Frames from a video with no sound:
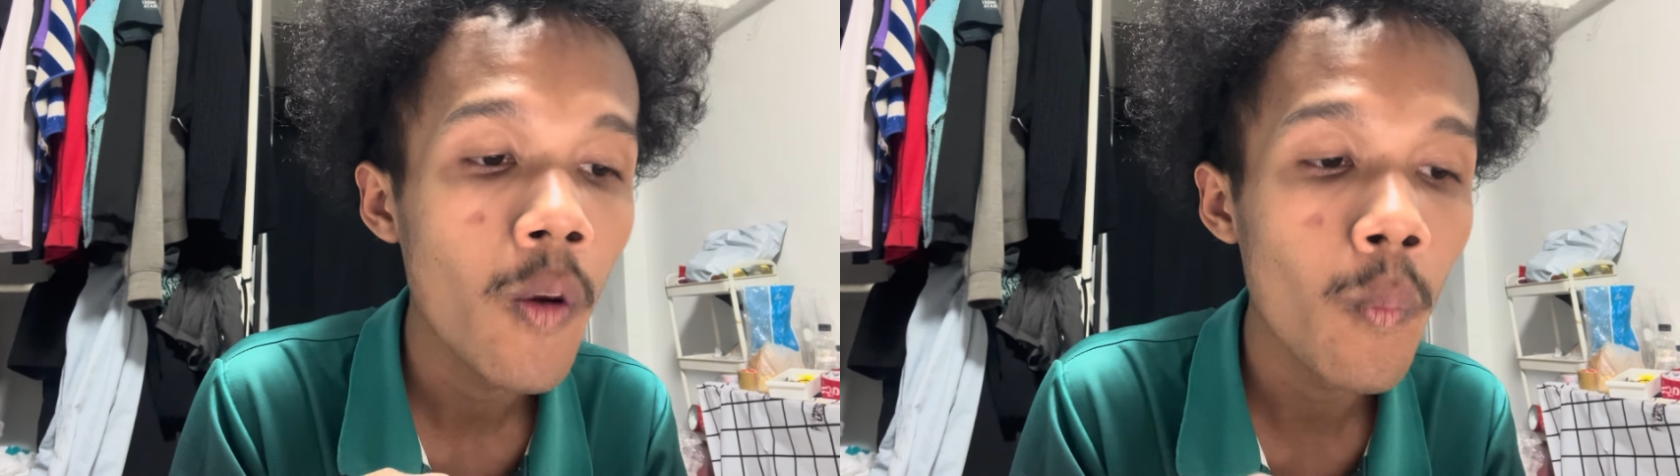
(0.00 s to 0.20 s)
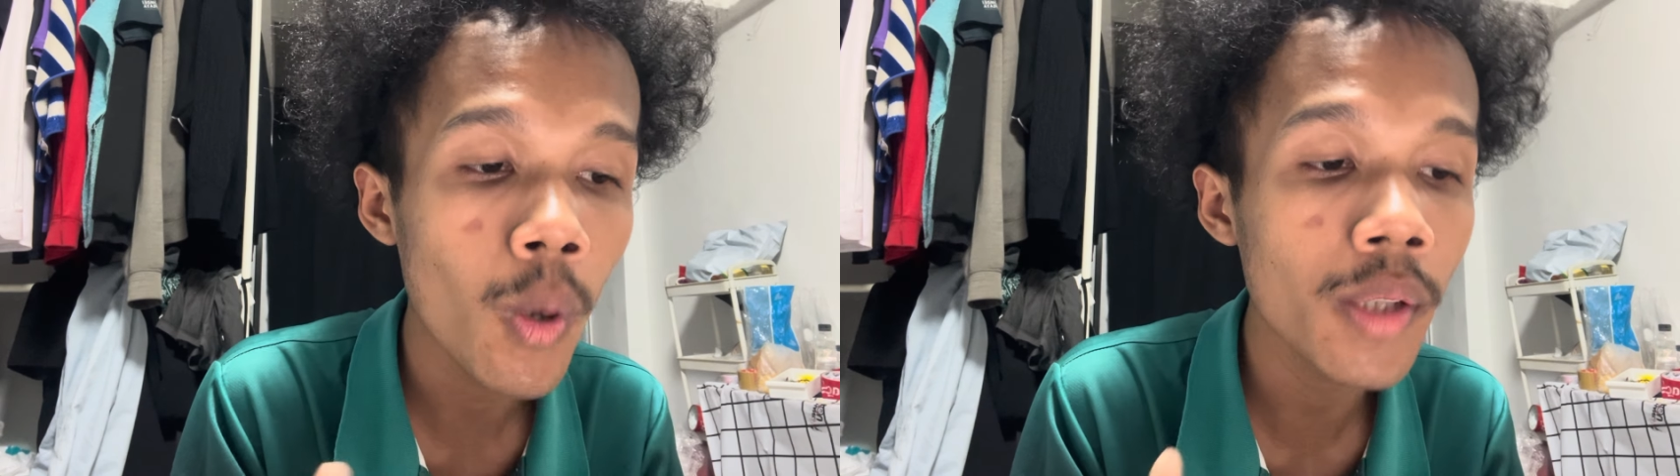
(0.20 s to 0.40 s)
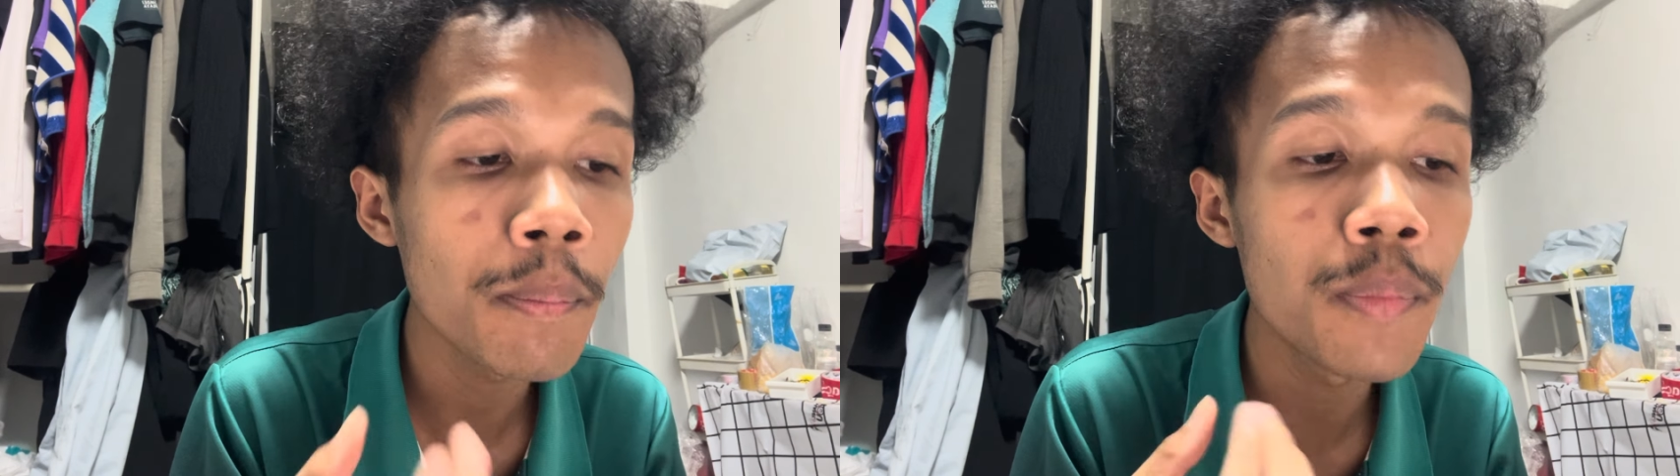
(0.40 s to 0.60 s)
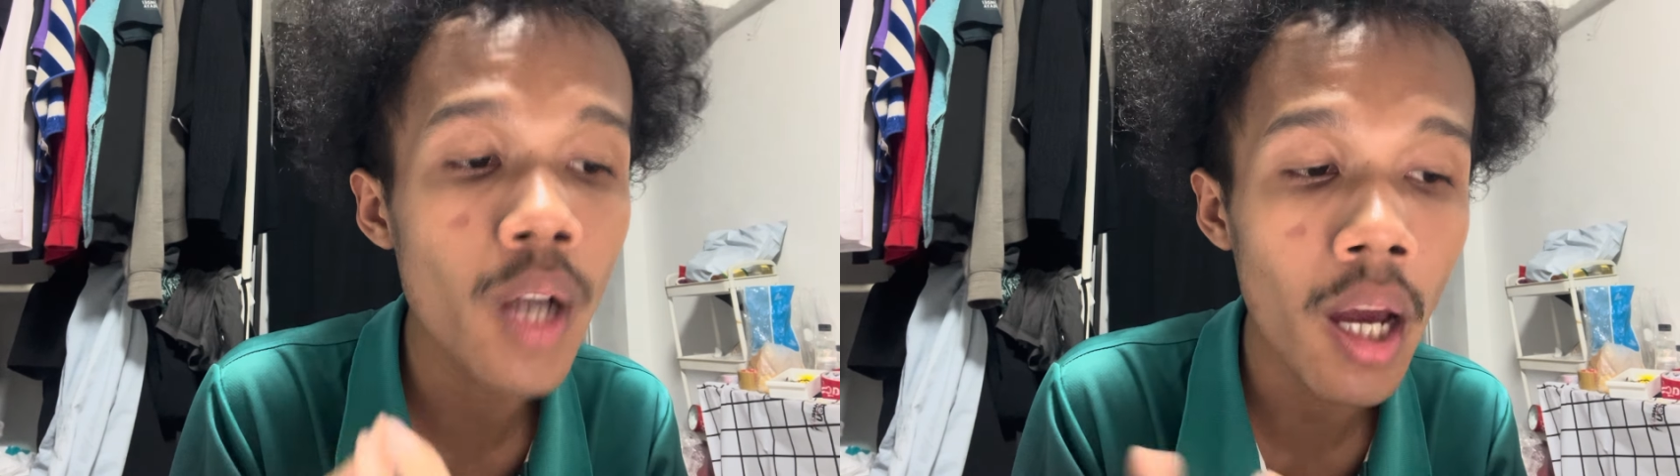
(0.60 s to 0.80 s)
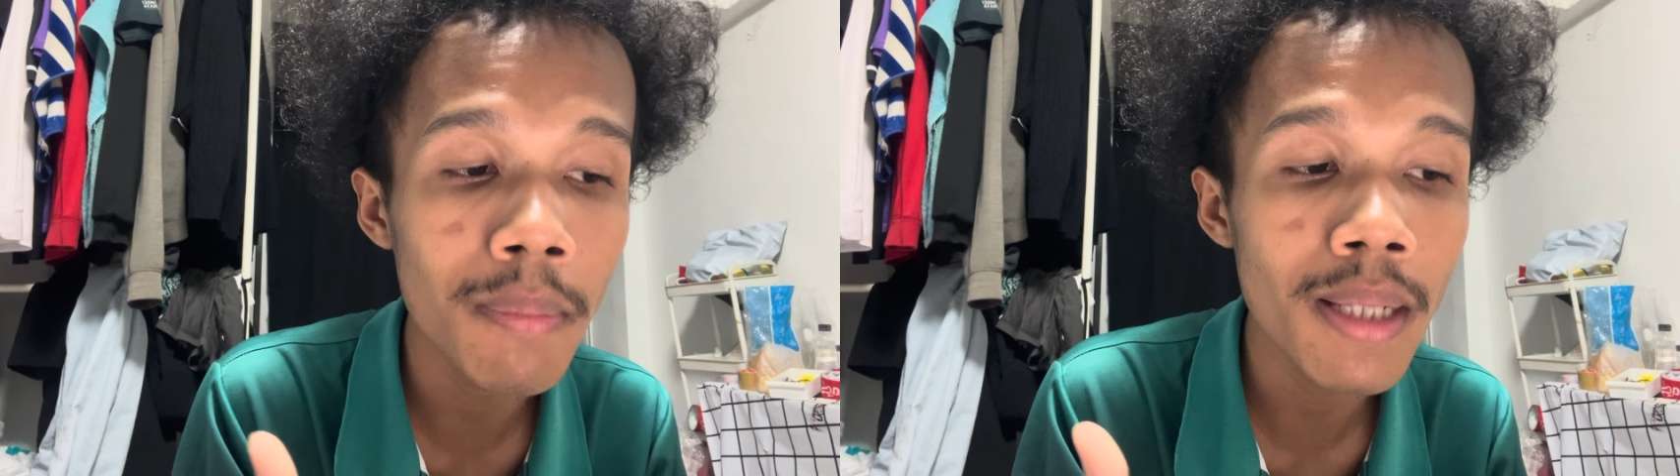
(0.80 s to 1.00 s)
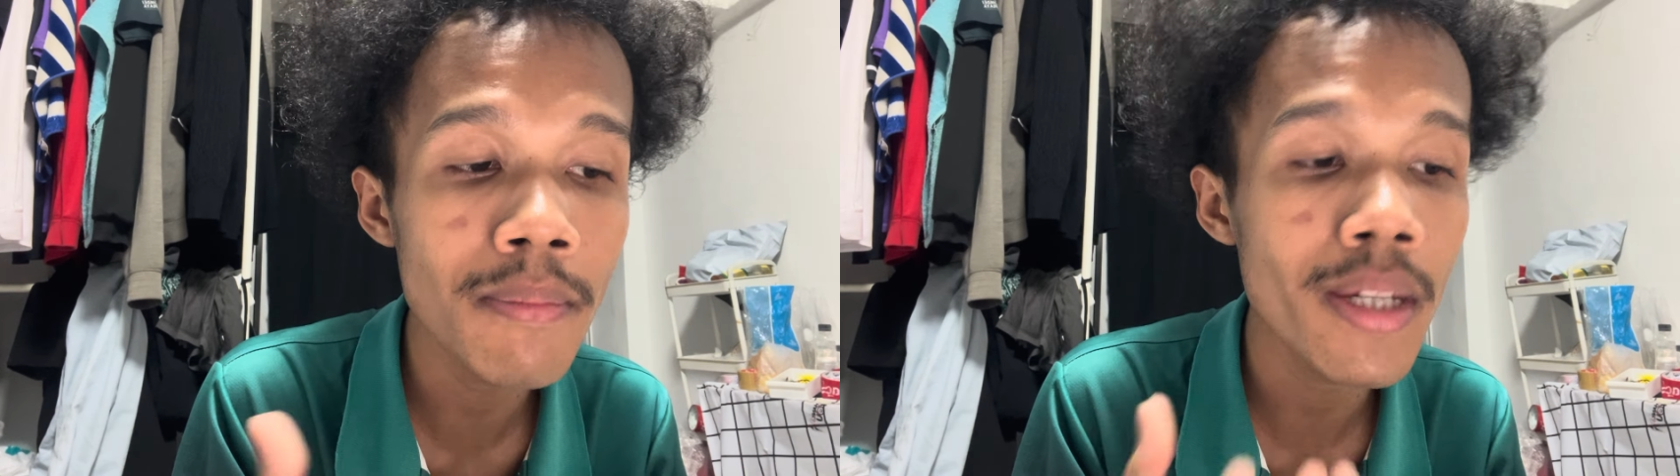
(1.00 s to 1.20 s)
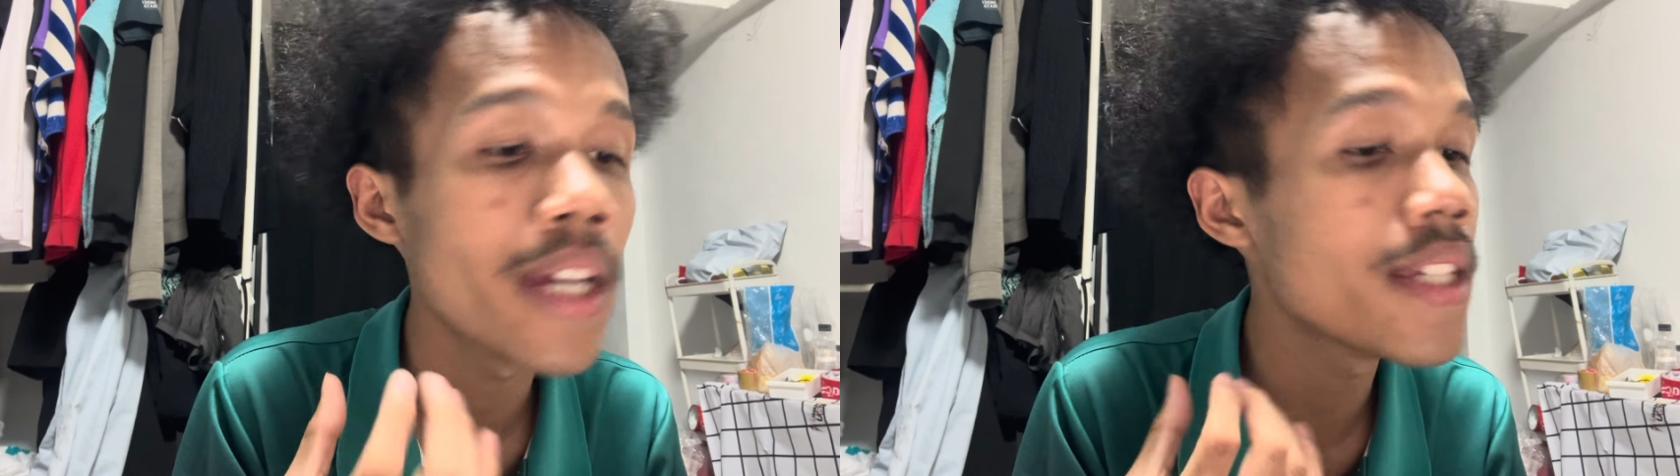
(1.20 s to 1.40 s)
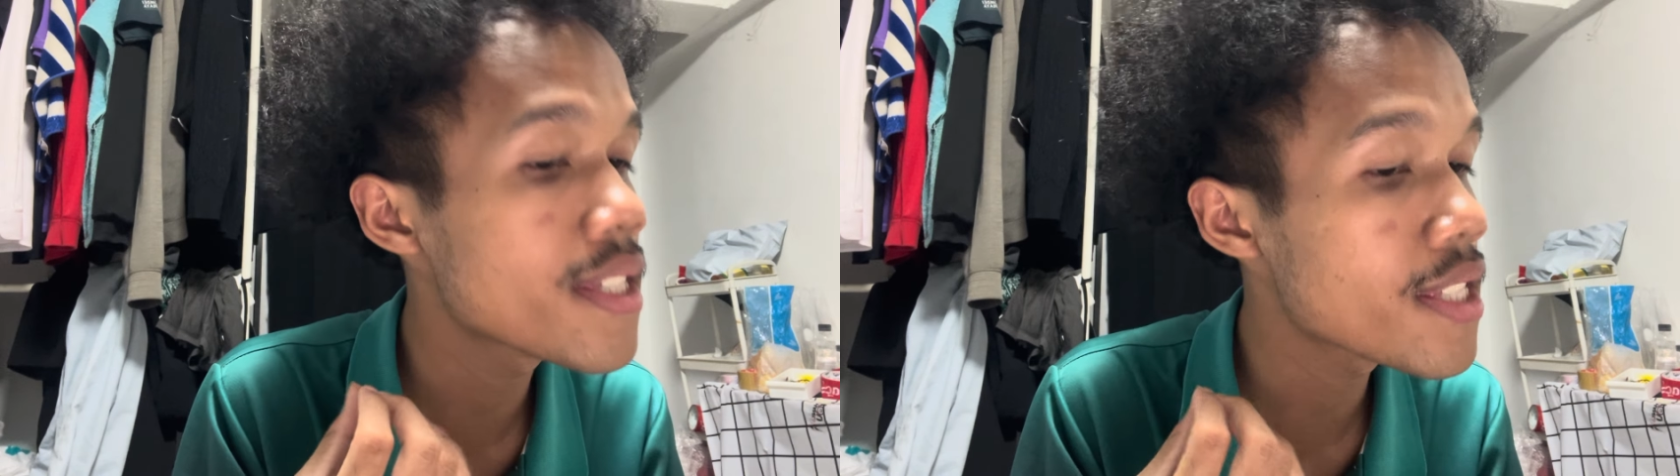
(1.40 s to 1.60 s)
What problem is